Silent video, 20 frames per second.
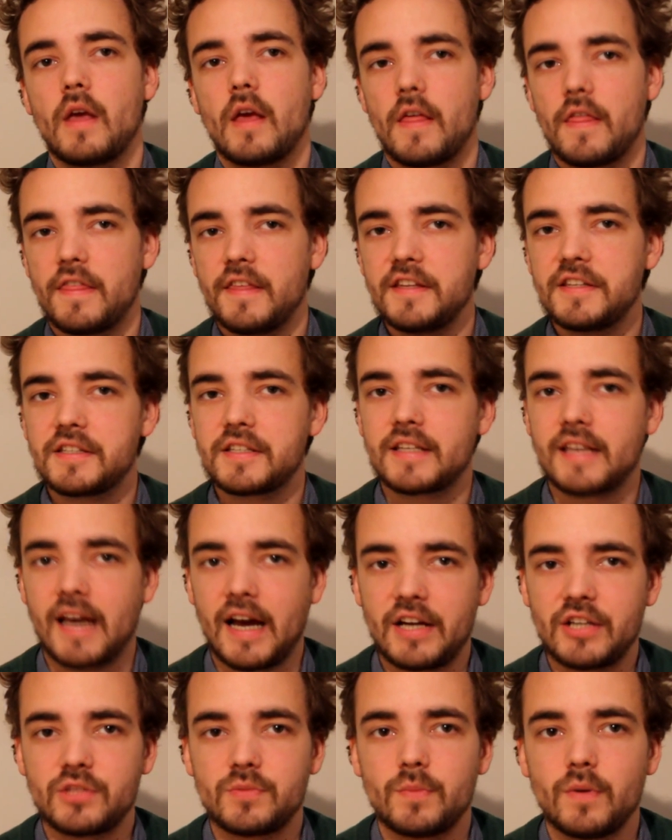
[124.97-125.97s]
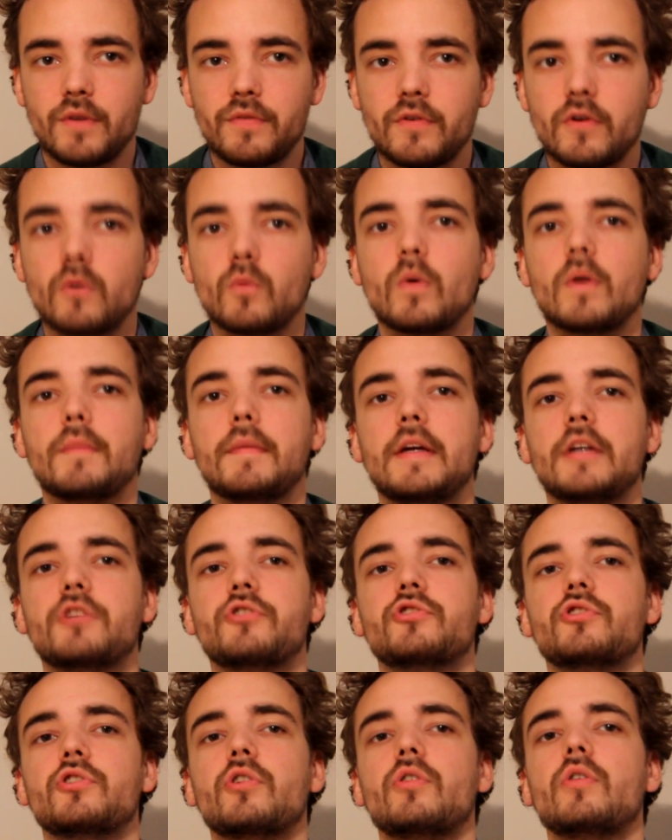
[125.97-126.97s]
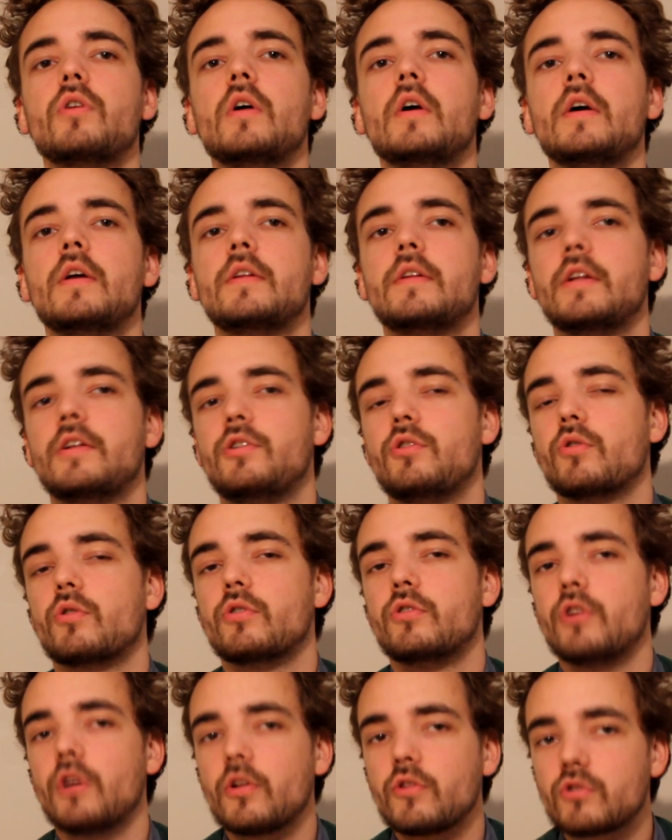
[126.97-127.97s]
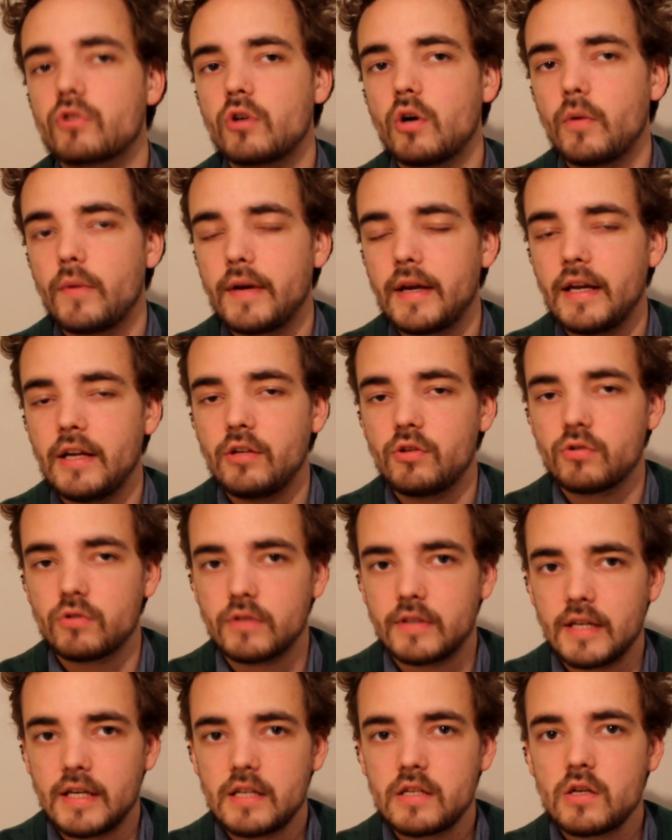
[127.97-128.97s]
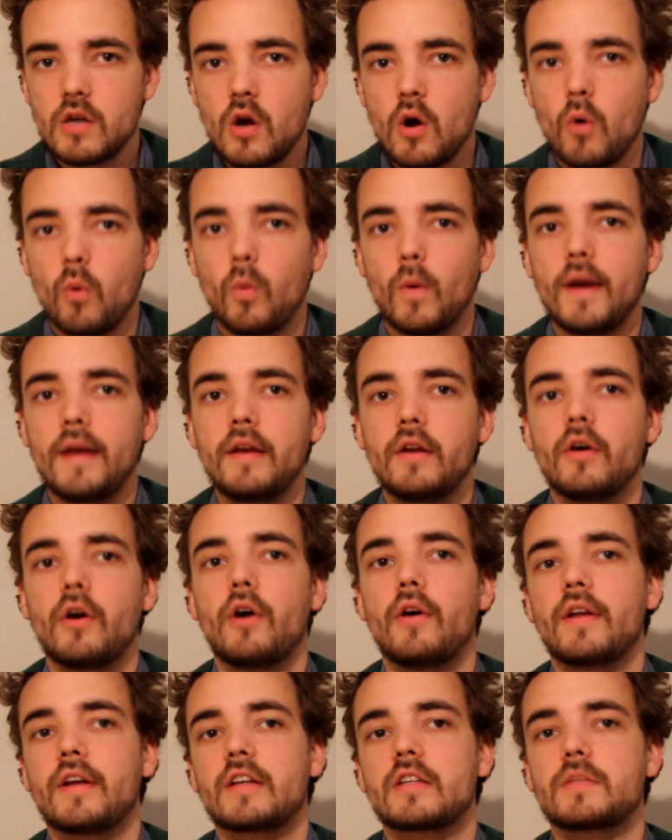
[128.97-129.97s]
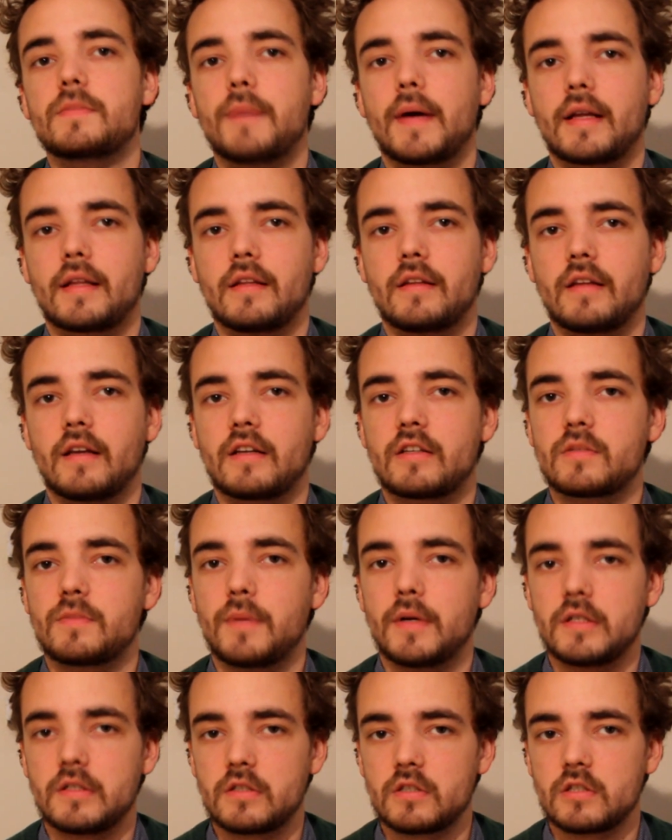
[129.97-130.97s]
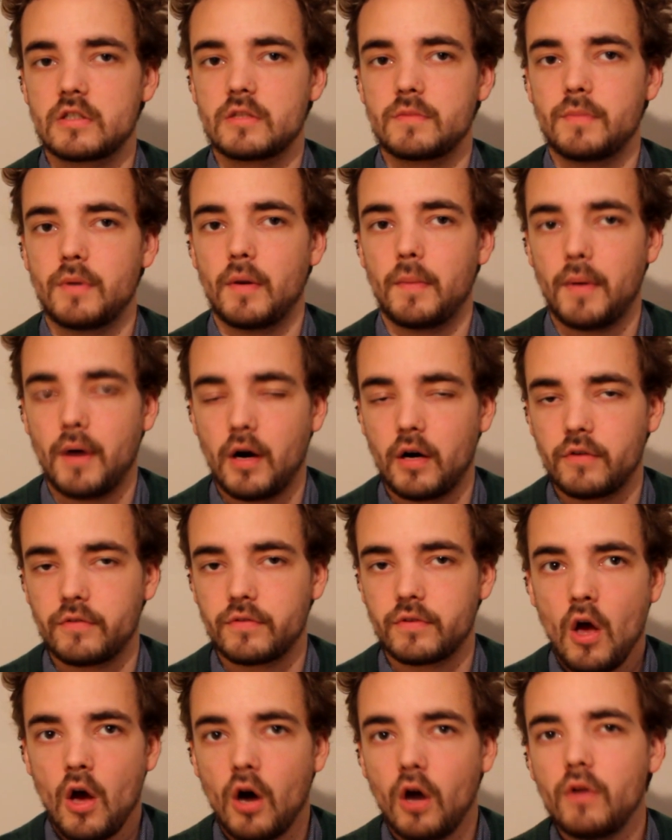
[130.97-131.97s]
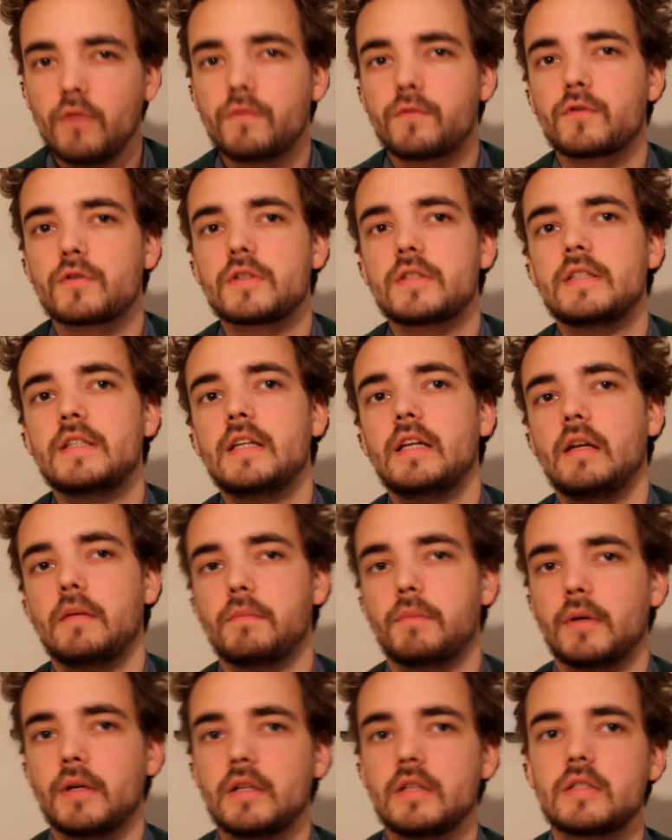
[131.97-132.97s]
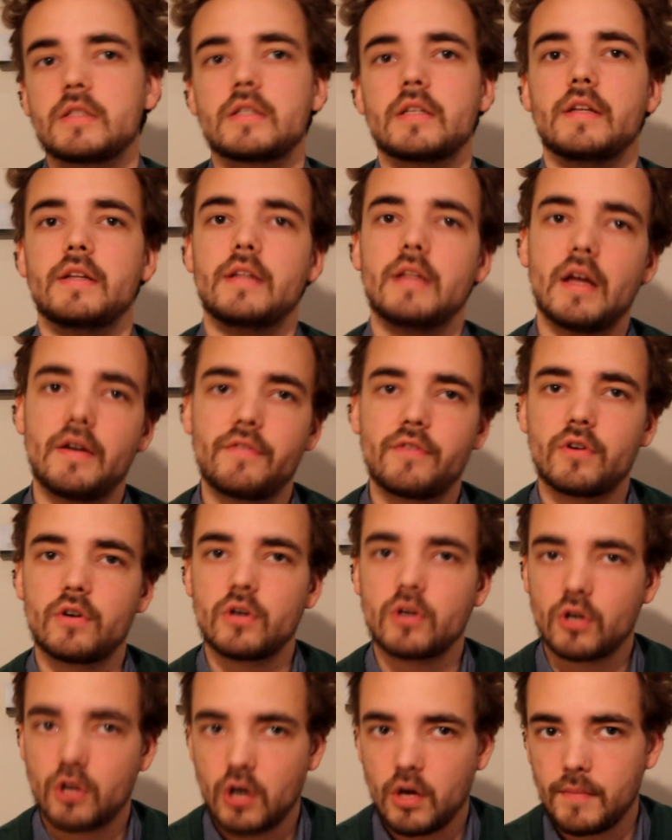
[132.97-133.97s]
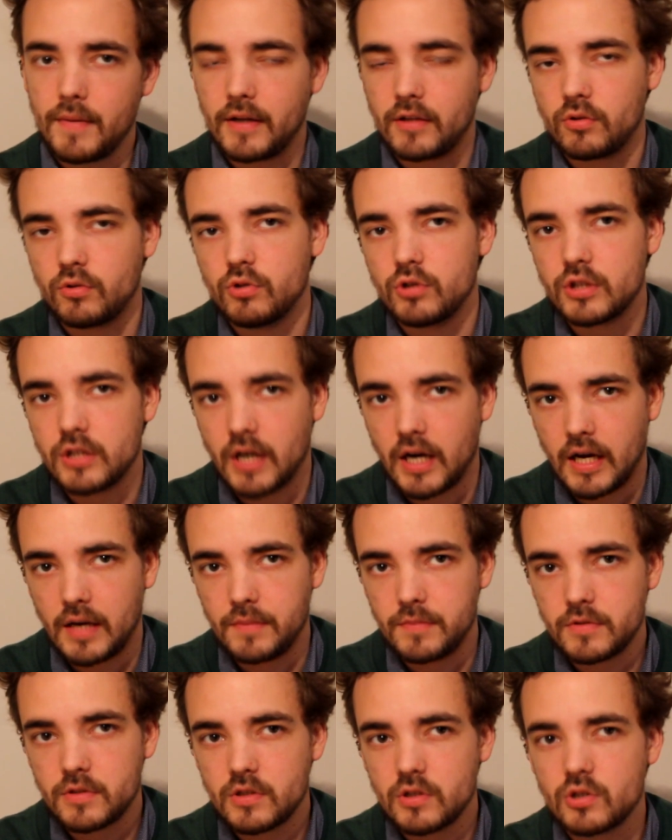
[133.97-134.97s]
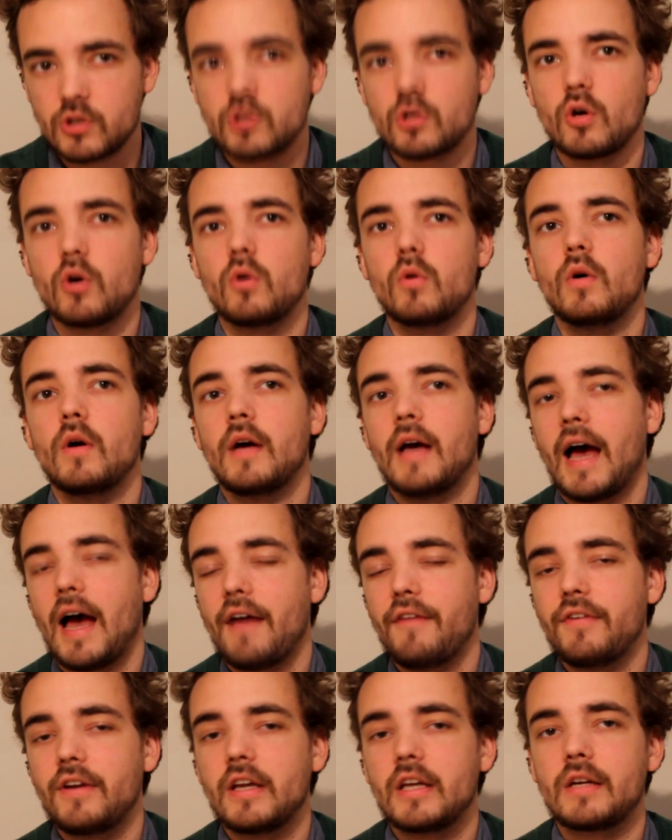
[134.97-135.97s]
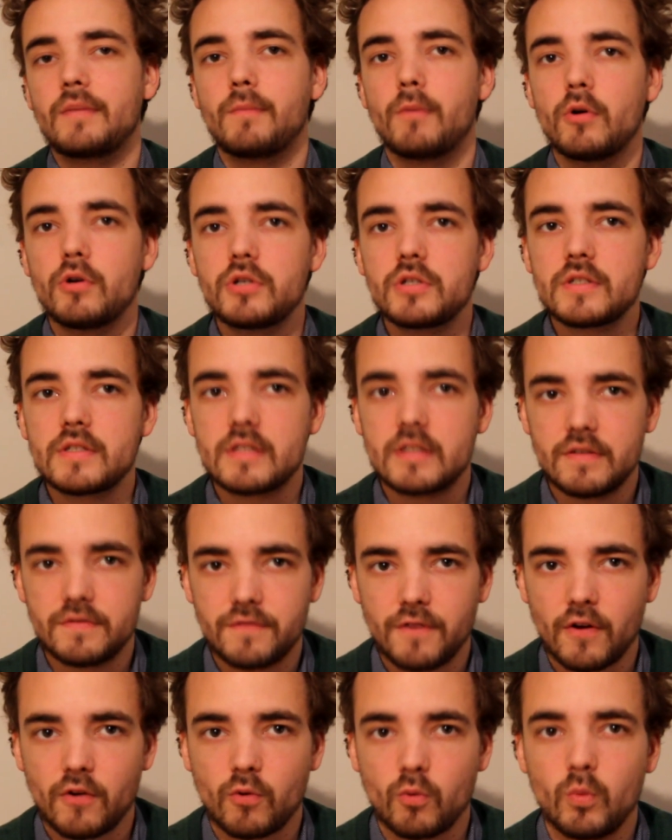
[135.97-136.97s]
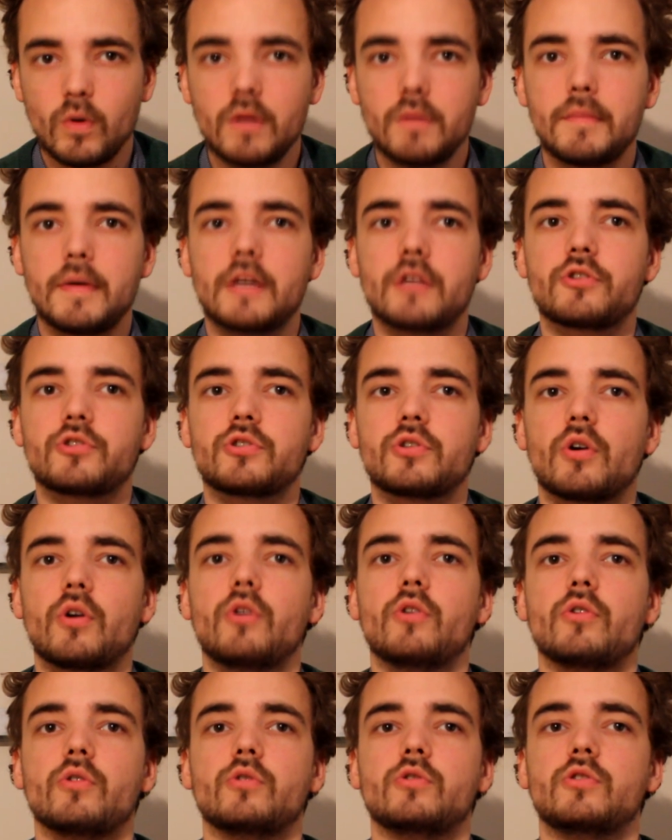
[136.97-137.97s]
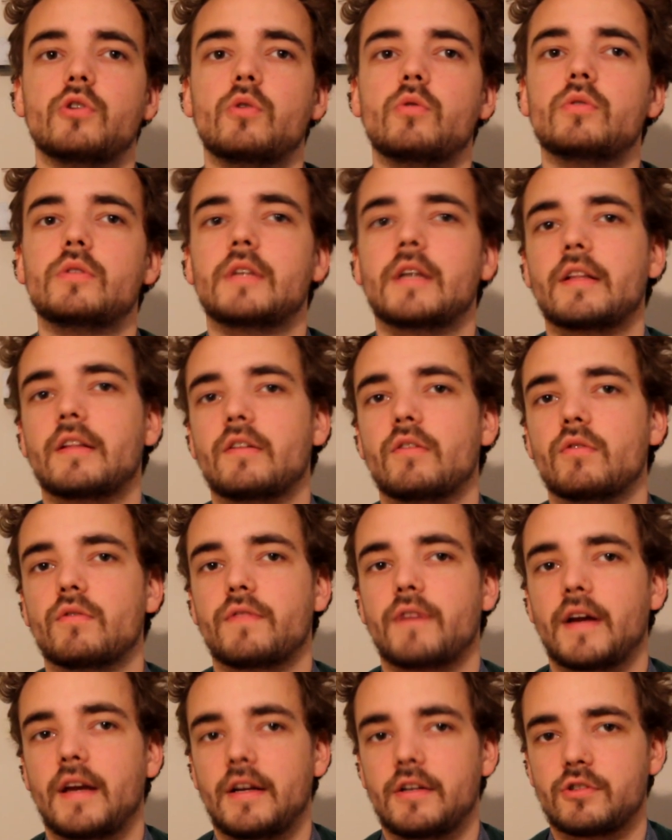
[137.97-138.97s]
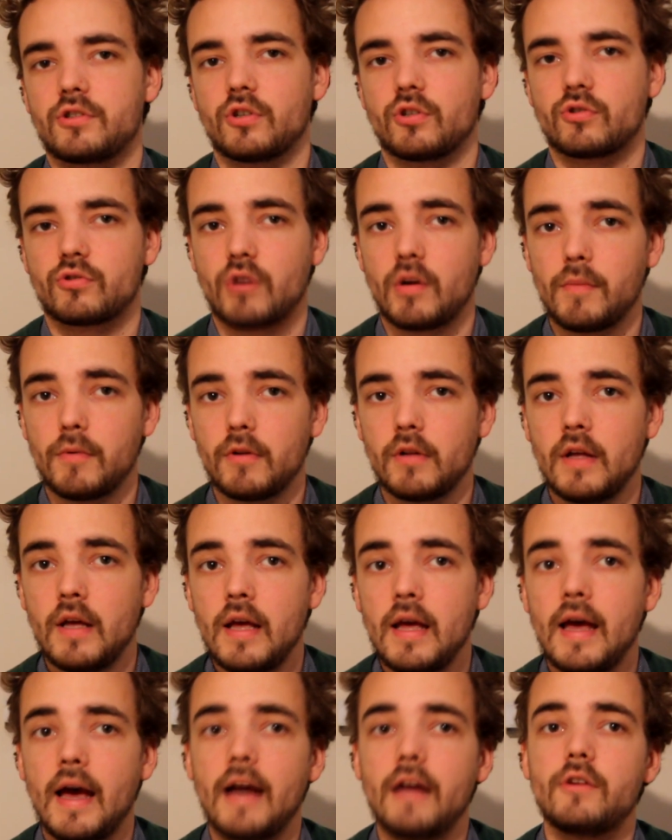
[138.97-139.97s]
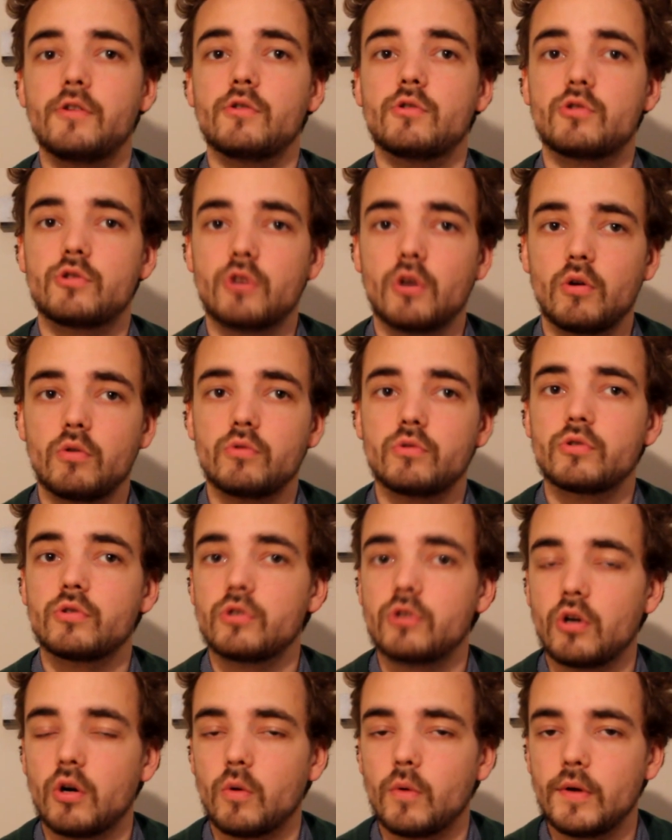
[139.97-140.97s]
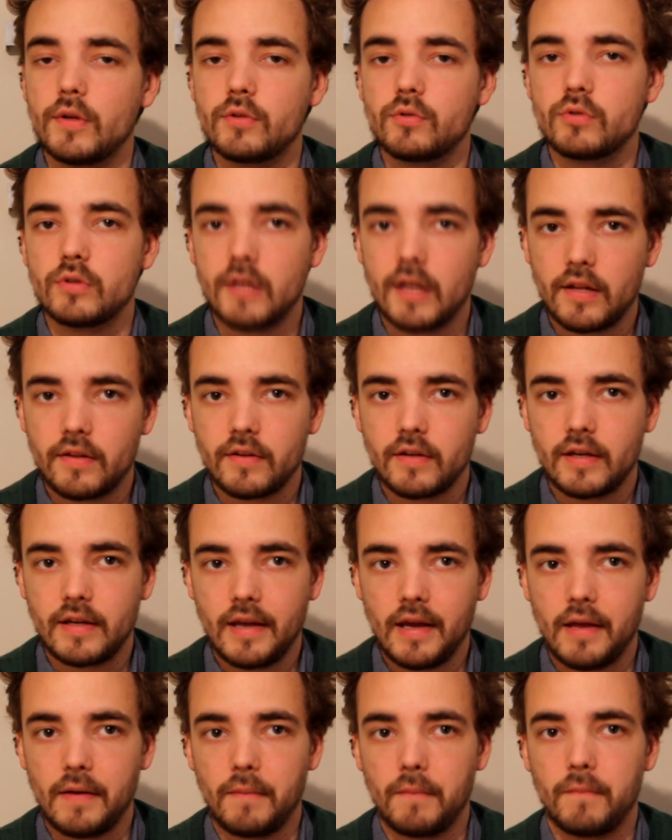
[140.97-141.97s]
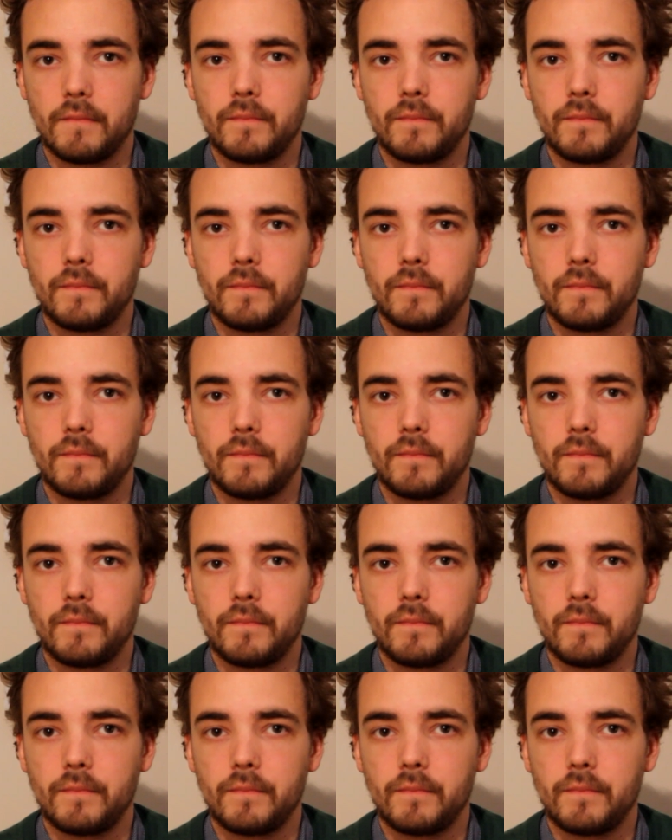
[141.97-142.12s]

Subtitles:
This cash buffer will make sure that you're not going into debt when unexpected expenses pop off. Unforeseen bills never come at good times, so having an emergency fund will make sure you don't get into financial trouble and you don't go into debt again.